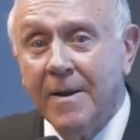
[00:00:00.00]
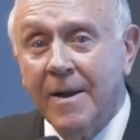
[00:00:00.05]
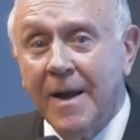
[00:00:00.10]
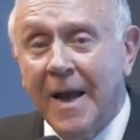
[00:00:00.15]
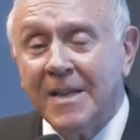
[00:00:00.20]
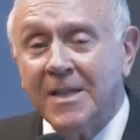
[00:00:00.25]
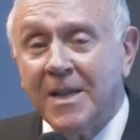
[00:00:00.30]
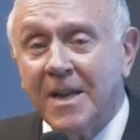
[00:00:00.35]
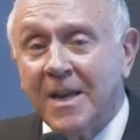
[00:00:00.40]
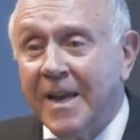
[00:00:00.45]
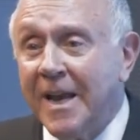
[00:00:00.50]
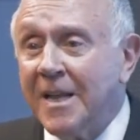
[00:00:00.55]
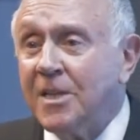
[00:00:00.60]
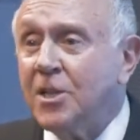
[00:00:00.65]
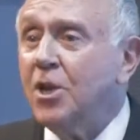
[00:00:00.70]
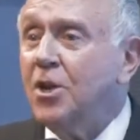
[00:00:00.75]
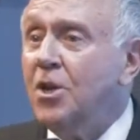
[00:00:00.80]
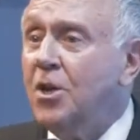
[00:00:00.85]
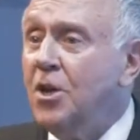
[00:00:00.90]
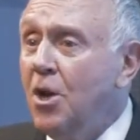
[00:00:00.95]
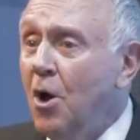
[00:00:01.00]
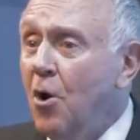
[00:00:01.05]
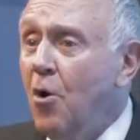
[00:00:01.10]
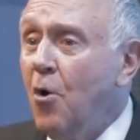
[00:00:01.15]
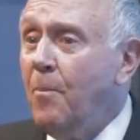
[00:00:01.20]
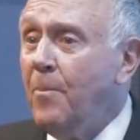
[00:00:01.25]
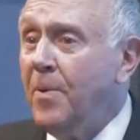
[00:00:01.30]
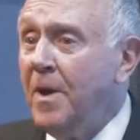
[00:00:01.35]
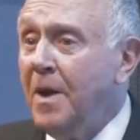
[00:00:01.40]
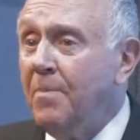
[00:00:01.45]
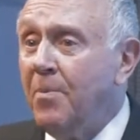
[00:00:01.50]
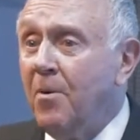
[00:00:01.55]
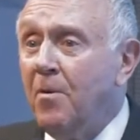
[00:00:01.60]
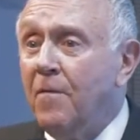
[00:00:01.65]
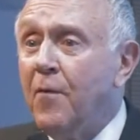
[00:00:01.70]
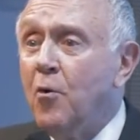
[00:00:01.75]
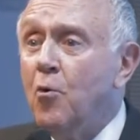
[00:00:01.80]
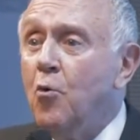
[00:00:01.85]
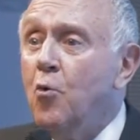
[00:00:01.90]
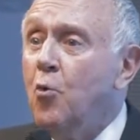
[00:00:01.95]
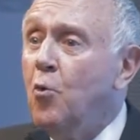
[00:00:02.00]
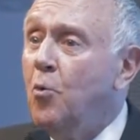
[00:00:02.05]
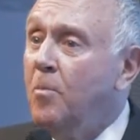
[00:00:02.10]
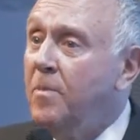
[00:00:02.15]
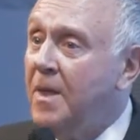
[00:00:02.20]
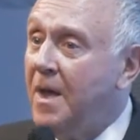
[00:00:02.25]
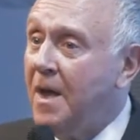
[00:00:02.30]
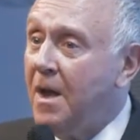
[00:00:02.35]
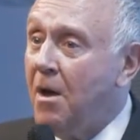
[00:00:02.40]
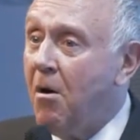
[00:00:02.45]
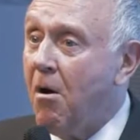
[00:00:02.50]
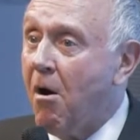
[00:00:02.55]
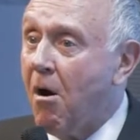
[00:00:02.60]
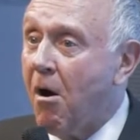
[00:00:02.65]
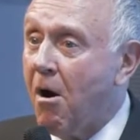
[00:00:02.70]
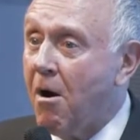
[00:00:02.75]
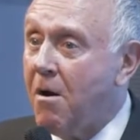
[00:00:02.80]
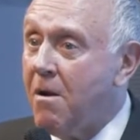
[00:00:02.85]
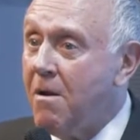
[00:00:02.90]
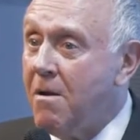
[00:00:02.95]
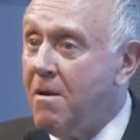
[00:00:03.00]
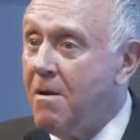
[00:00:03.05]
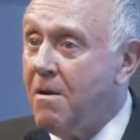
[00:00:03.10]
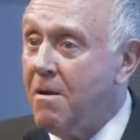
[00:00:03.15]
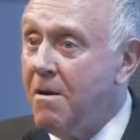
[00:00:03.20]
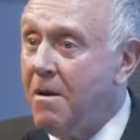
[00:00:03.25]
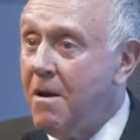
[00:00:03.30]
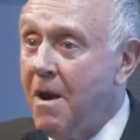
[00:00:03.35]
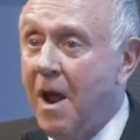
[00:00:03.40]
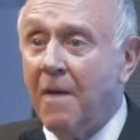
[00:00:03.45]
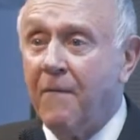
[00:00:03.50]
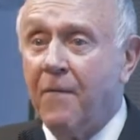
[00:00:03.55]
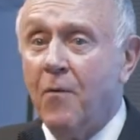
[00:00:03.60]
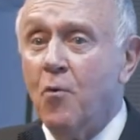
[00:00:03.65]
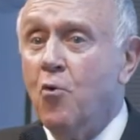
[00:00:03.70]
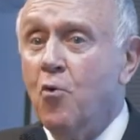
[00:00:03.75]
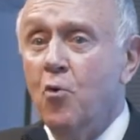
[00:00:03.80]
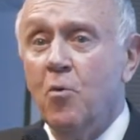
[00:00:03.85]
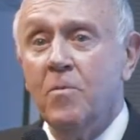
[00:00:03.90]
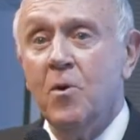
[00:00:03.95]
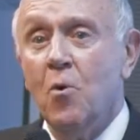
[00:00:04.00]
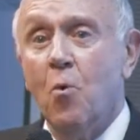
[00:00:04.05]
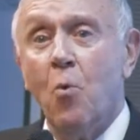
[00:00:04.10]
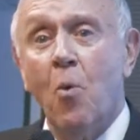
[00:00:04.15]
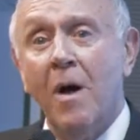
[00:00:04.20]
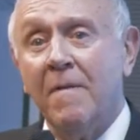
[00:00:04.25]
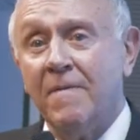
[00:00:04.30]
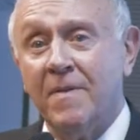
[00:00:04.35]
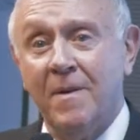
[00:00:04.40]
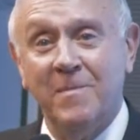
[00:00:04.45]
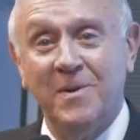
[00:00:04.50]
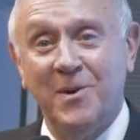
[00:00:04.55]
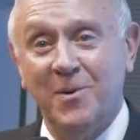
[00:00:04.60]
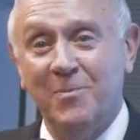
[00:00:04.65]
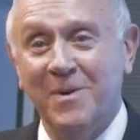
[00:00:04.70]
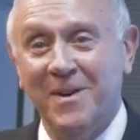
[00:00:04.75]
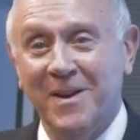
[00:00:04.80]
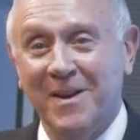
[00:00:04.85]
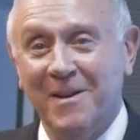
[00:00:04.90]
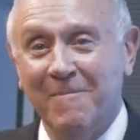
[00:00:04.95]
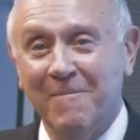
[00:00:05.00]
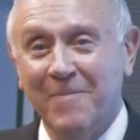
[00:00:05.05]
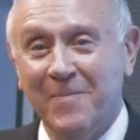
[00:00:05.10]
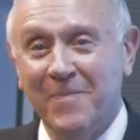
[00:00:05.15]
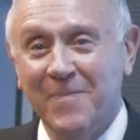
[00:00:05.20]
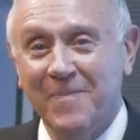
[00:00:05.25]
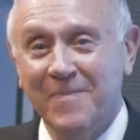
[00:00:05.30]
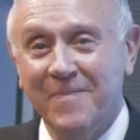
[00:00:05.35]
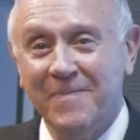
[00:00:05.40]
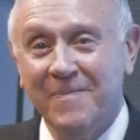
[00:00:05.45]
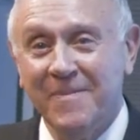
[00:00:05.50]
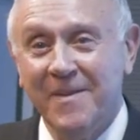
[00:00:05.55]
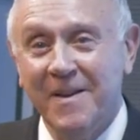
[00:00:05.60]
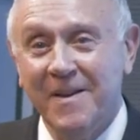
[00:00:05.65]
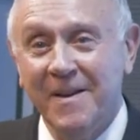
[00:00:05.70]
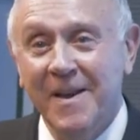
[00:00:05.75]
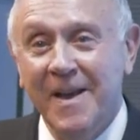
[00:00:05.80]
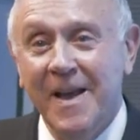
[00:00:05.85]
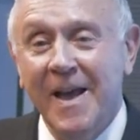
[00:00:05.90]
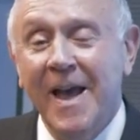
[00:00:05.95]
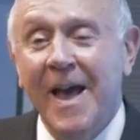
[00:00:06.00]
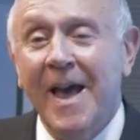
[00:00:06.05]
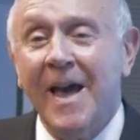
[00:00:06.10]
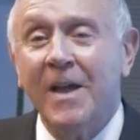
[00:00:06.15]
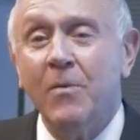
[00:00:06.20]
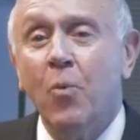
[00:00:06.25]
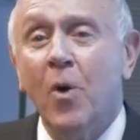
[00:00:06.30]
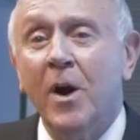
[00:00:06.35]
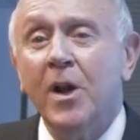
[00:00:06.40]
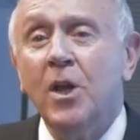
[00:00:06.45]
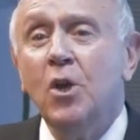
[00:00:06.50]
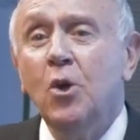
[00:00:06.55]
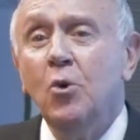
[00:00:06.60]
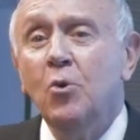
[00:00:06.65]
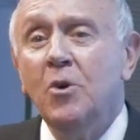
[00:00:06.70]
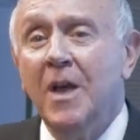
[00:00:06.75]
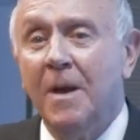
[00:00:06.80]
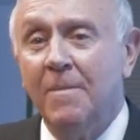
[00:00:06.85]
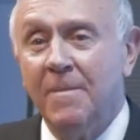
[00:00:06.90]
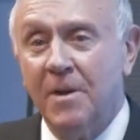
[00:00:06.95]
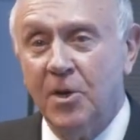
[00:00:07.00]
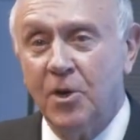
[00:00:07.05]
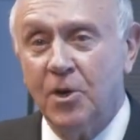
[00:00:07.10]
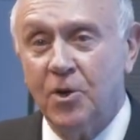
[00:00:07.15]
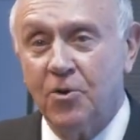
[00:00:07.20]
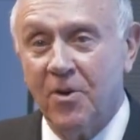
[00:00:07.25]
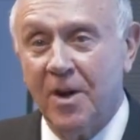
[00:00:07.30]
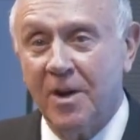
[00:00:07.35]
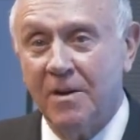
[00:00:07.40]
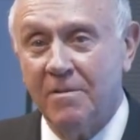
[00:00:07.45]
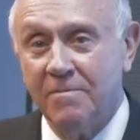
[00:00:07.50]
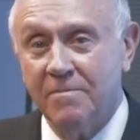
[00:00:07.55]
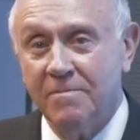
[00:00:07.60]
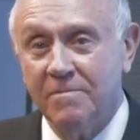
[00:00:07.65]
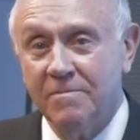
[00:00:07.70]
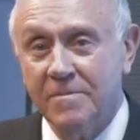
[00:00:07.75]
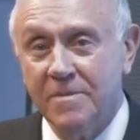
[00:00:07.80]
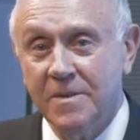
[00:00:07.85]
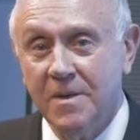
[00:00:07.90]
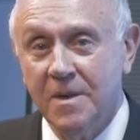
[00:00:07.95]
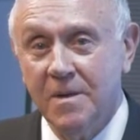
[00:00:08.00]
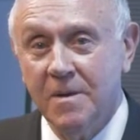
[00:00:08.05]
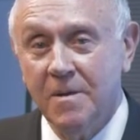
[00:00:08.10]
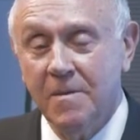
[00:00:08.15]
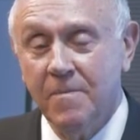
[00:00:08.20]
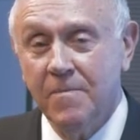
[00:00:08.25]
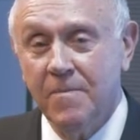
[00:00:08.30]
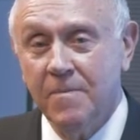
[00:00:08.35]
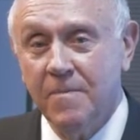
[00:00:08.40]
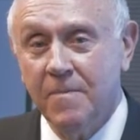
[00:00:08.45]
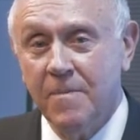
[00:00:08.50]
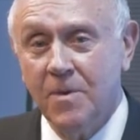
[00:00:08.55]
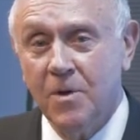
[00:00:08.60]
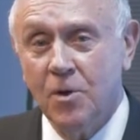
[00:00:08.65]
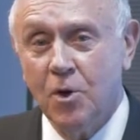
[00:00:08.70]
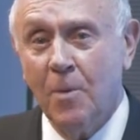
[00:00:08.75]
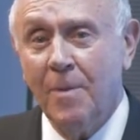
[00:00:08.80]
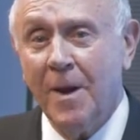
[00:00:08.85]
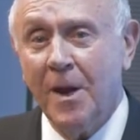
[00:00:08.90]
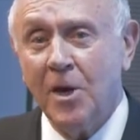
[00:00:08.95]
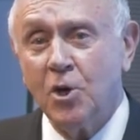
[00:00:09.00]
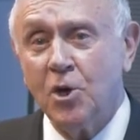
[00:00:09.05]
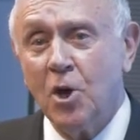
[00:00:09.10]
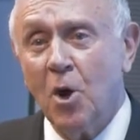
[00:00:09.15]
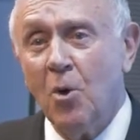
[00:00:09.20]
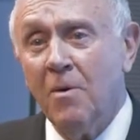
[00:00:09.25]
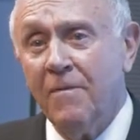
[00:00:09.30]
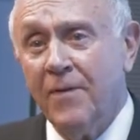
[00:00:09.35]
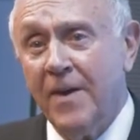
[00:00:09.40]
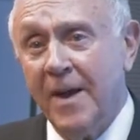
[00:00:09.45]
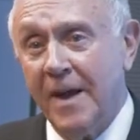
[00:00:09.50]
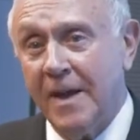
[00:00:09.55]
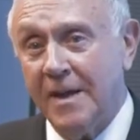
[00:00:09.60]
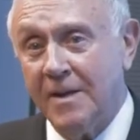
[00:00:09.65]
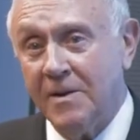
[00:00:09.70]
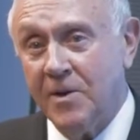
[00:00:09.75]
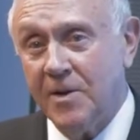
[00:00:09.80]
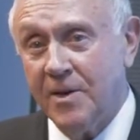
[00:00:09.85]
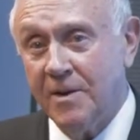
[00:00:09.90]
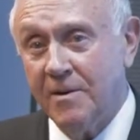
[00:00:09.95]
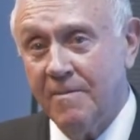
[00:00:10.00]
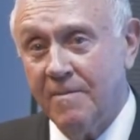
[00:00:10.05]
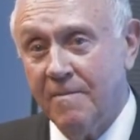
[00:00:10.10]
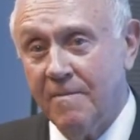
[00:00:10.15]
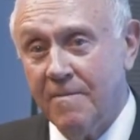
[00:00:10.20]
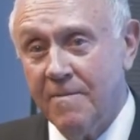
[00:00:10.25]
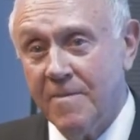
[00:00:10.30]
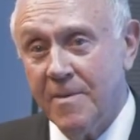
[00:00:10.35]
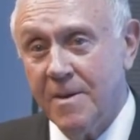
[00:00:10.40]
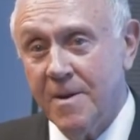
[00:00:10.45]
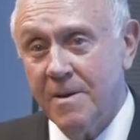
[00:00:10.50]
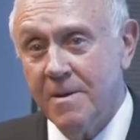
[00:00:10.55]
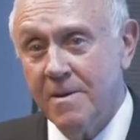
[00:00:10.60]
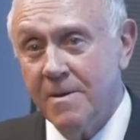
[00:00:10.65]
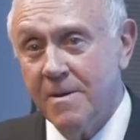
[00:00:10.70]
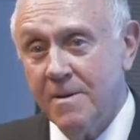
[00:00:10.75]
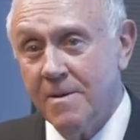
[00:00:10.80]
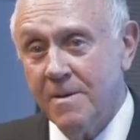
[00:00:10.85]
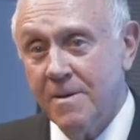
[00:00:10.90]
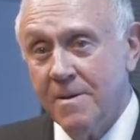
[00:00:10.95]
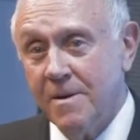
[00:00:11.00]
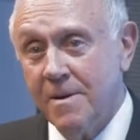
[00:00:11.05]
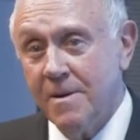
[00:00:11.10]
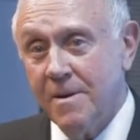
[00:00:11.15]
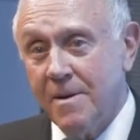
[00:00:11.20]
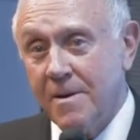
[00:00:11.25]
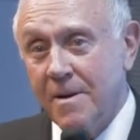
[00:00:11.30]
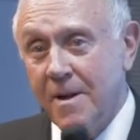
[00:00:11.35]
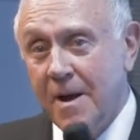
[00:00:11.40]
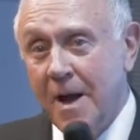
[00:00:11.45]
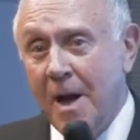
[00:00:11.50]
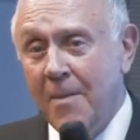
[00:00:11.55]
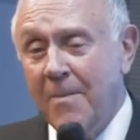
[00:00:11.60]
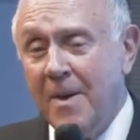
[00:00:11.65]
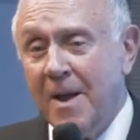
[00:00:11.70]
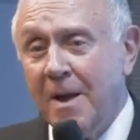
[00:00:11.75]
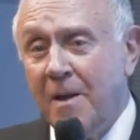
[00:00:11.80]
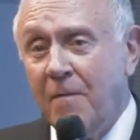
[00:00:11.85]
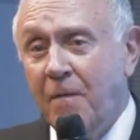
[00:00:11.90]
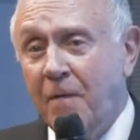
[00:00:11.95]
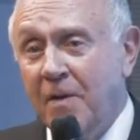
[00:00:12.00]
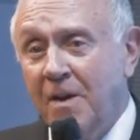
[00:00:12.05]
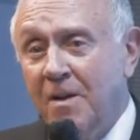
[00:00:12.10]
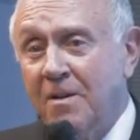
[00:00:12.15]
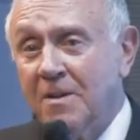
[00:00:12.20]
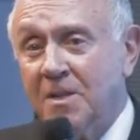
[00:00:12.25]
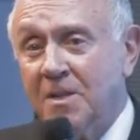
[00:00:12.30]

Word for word: and to get to know people for whom they are, not for whom you want them to be. And what do you demonstrate? So, by a show of hands, how many feel